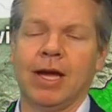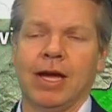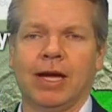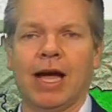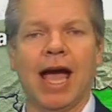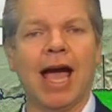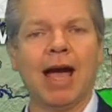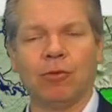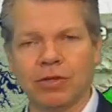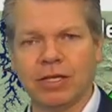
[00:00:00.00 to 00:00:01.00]
uh,
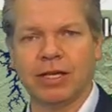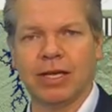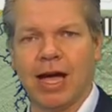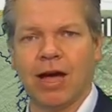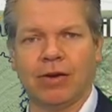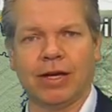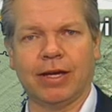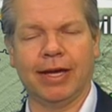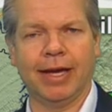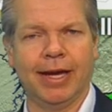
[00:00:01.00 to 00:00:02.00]
Hamilton
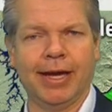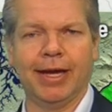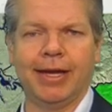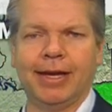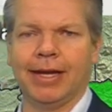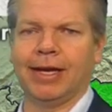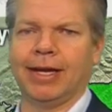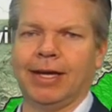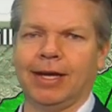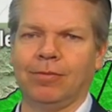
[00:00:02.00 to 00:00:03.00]
County, and
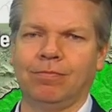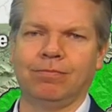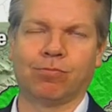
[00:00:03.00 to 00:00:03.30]
uh,